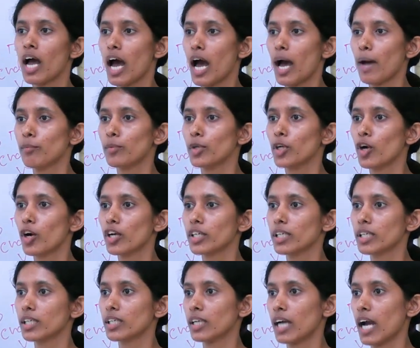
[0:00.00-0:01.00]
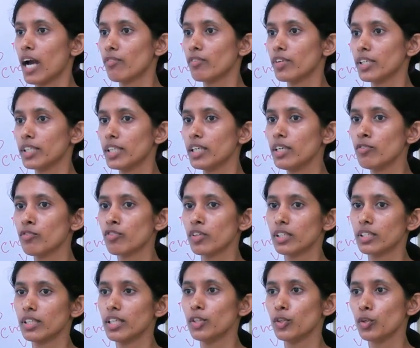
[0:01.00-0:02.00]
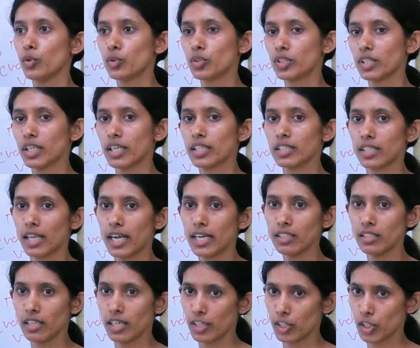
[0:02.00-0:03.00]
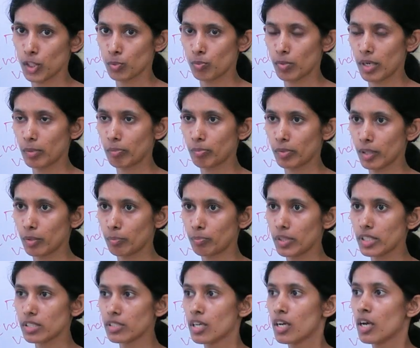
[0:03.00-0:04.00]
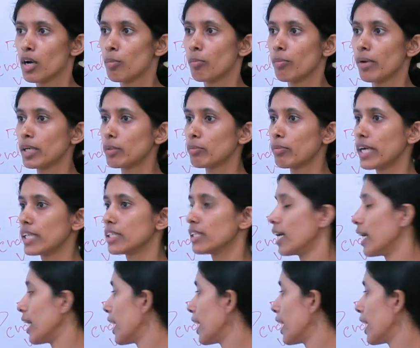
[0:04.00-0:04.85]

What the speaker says: amniotic cavity for the nutrient and nourishment purpose, but by the